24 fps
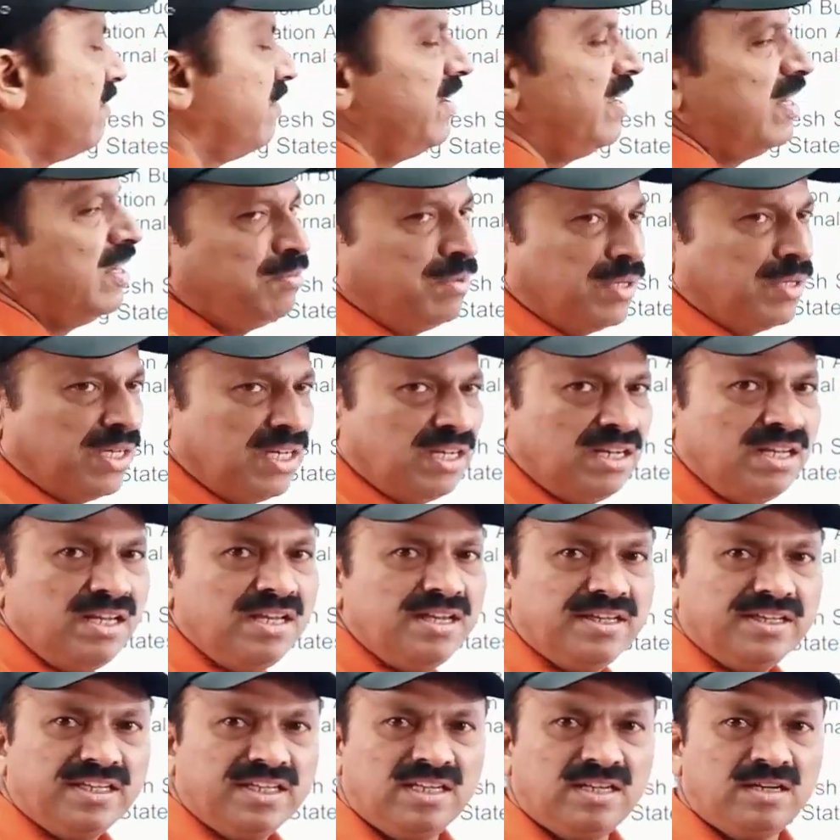available
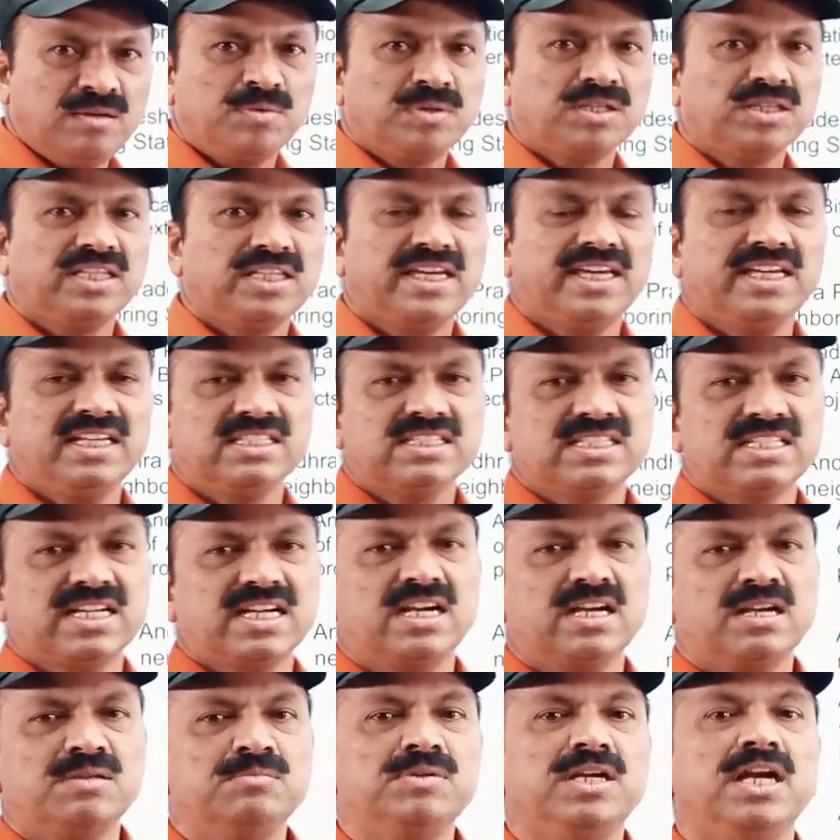in AMRUTHA IAS
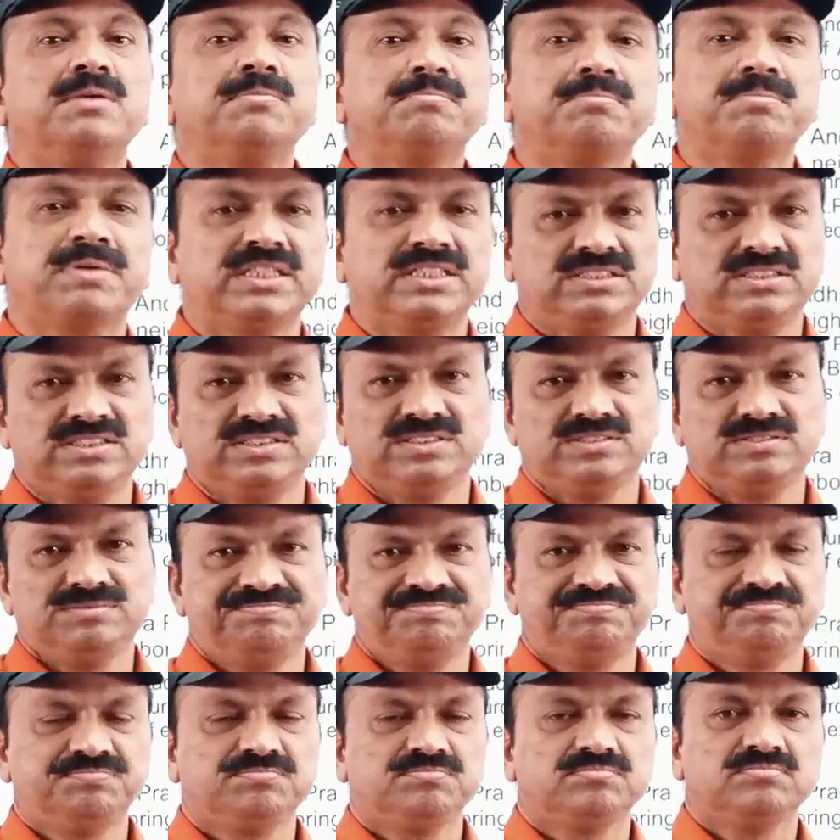Academy at present?
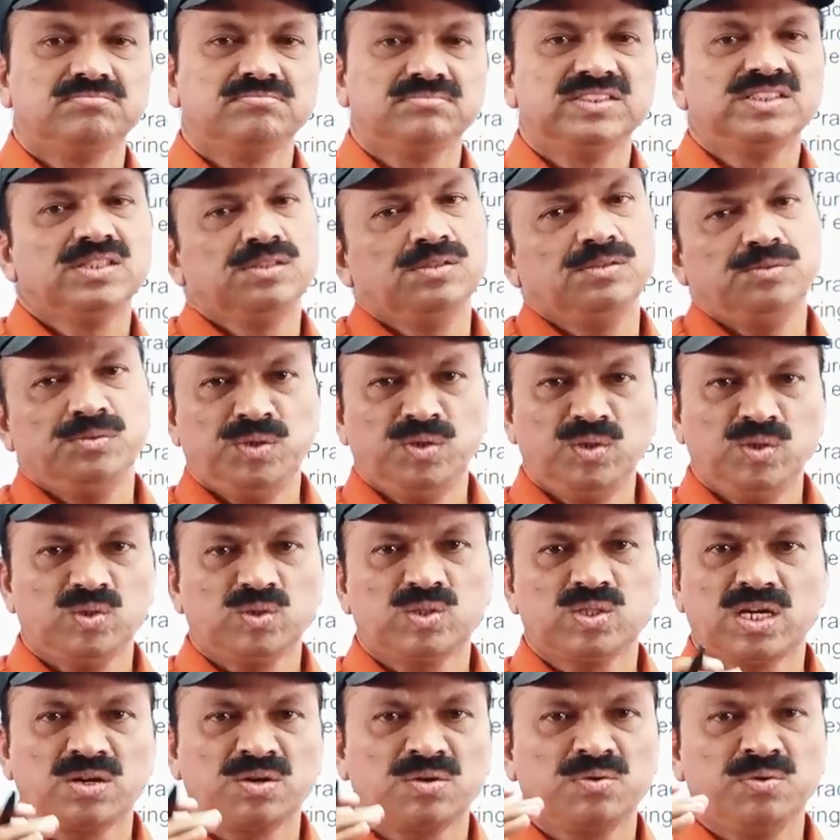
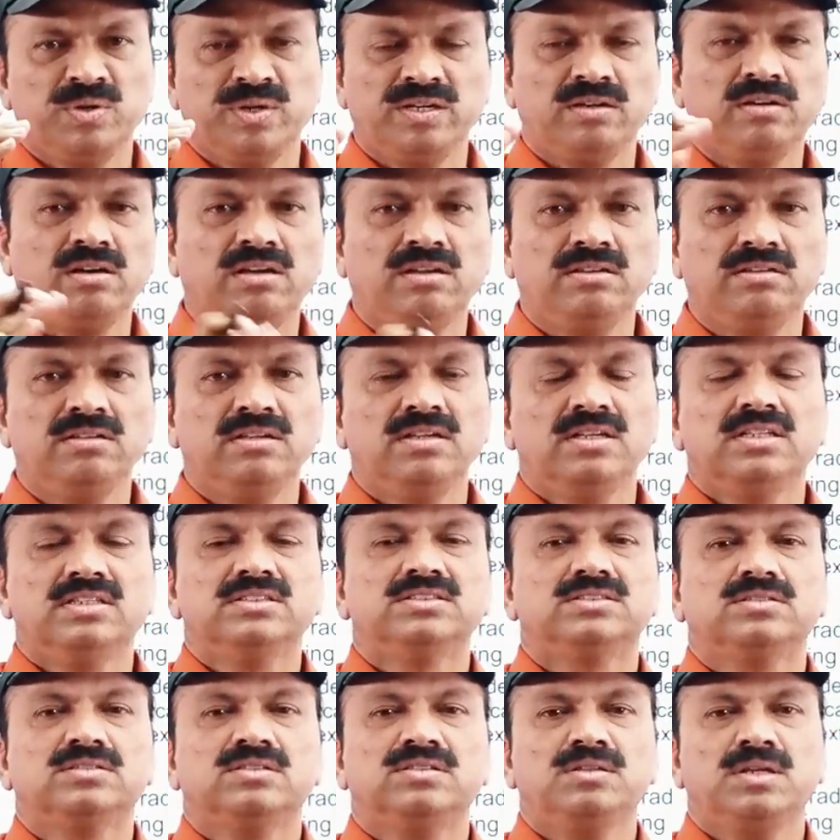Videos are going on,
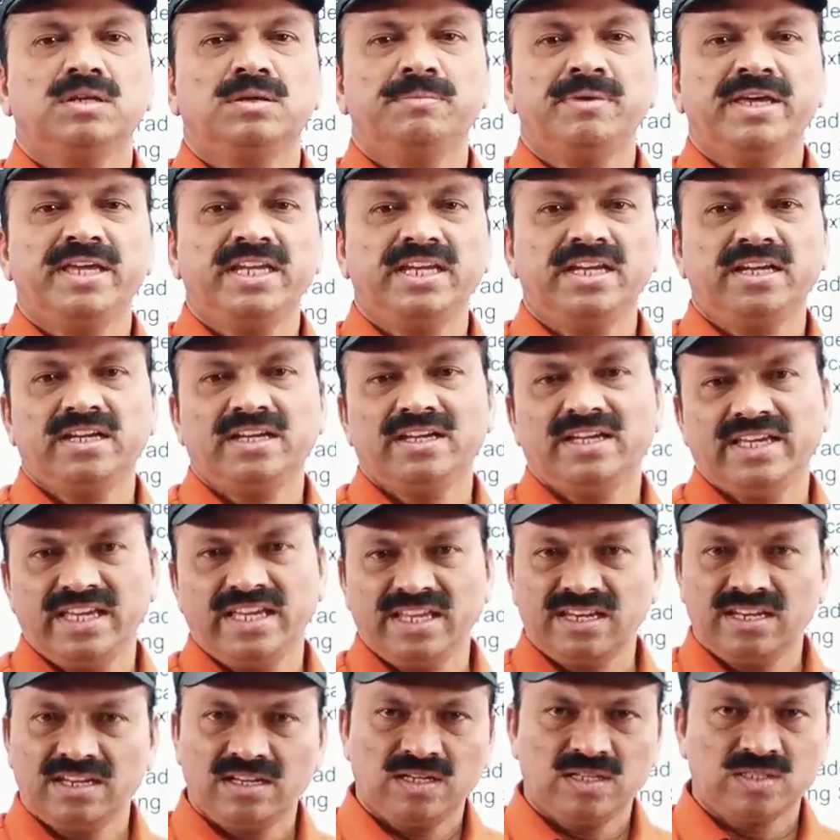so remaining
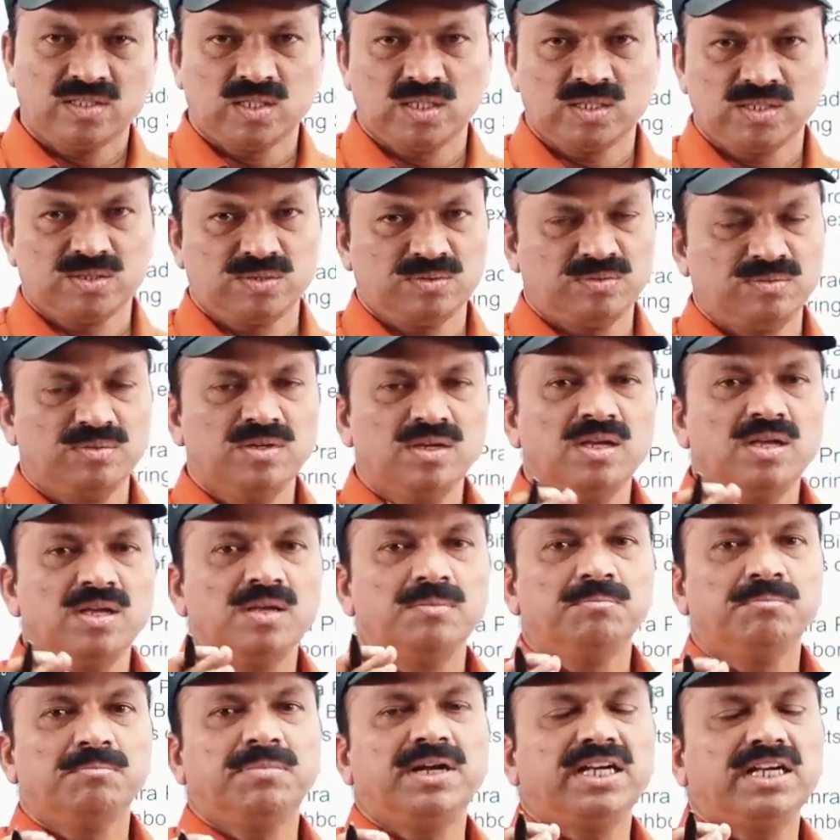areas also.
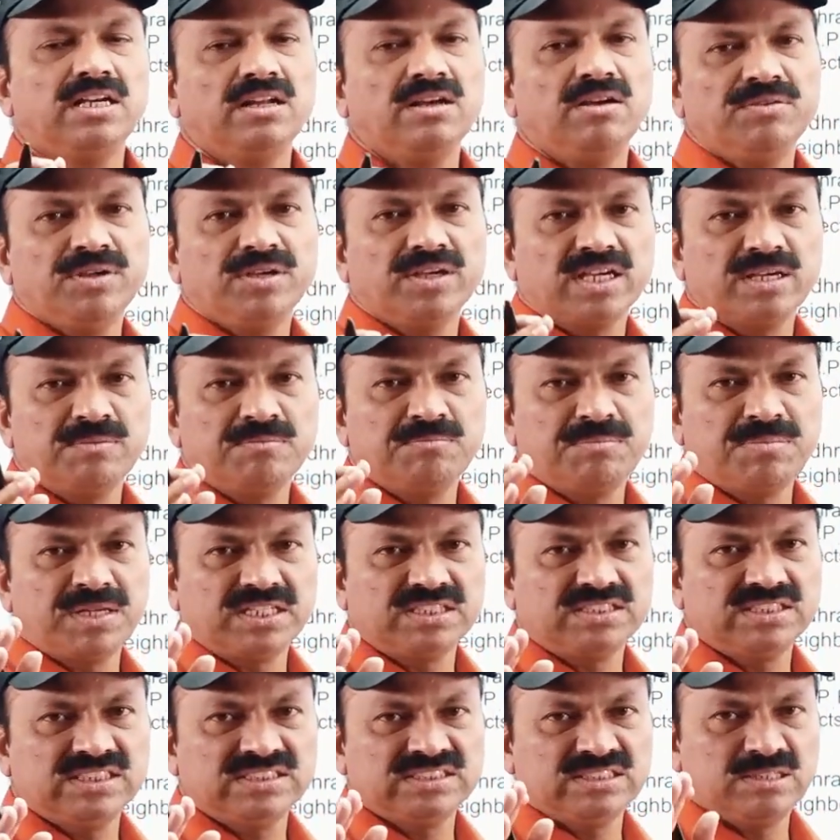But now you can
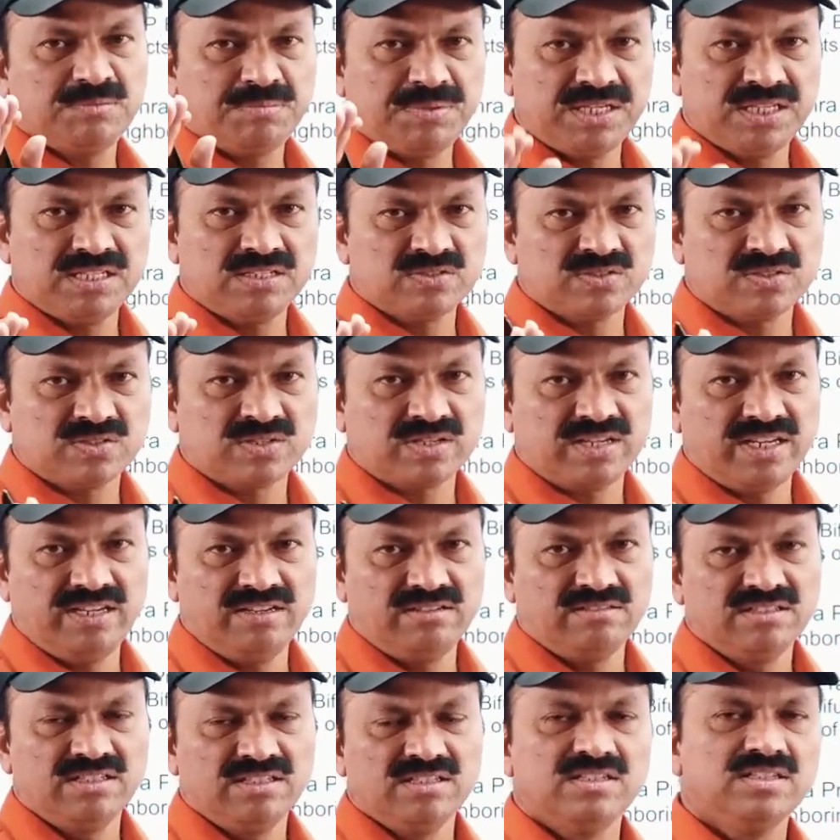purchase AP
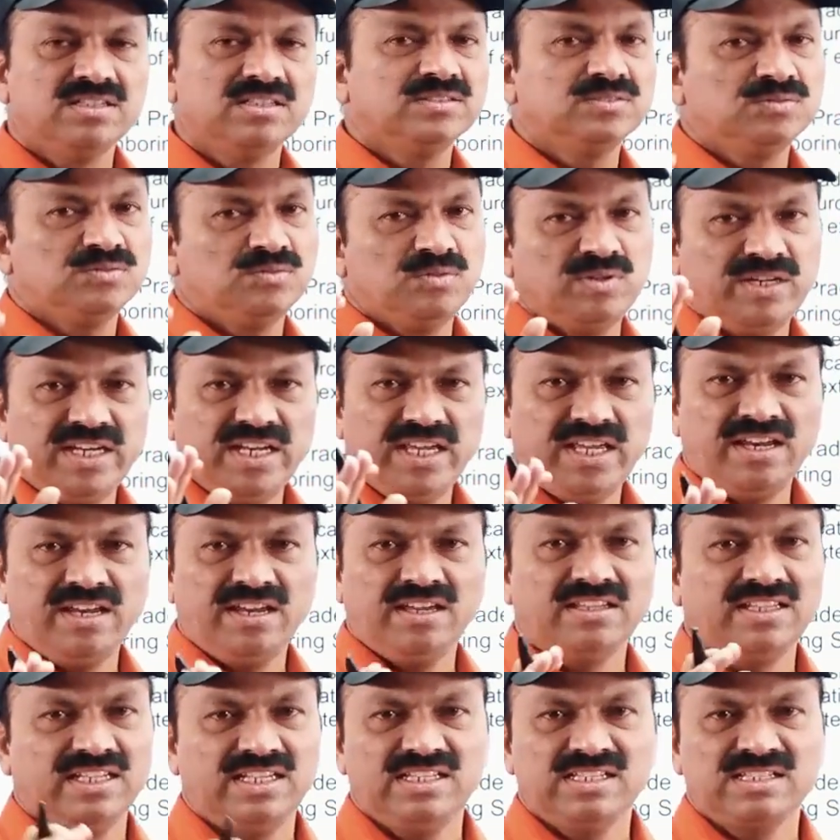history, one
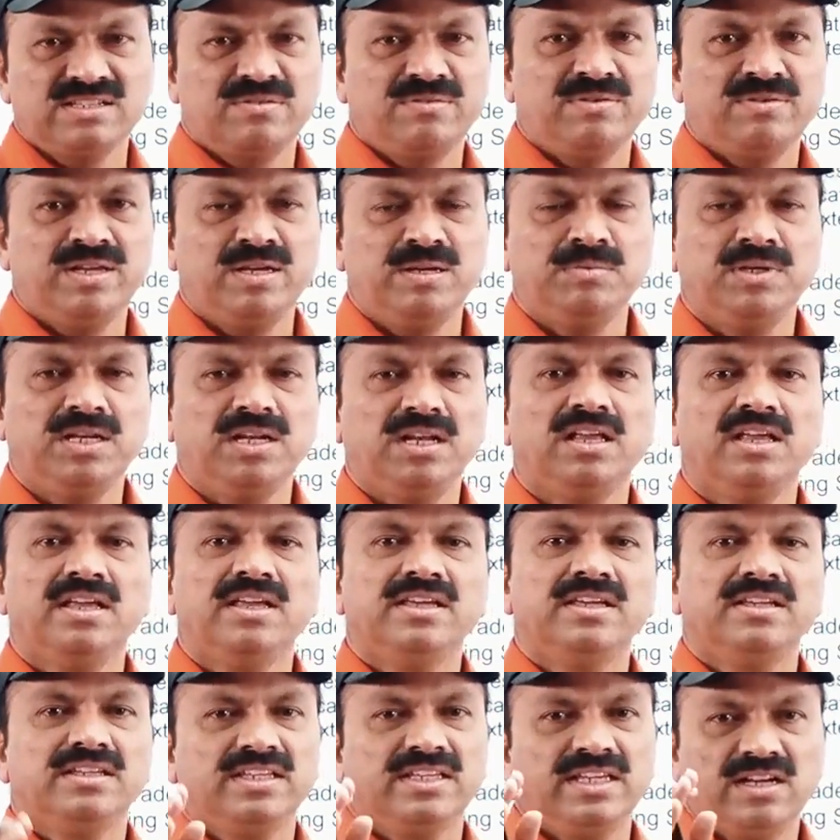area that is available,
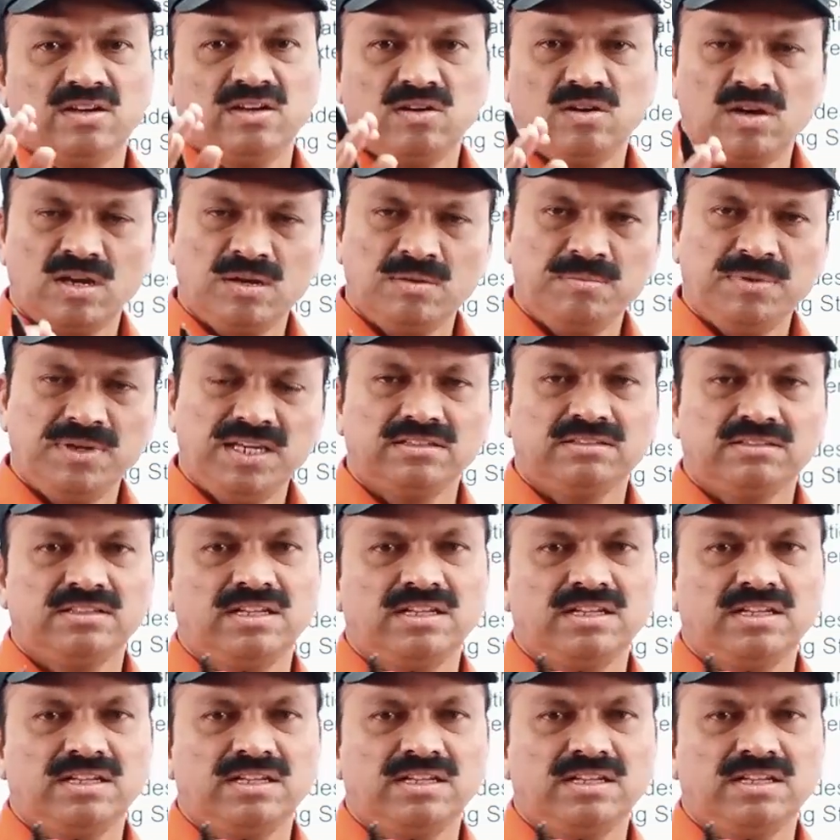economy,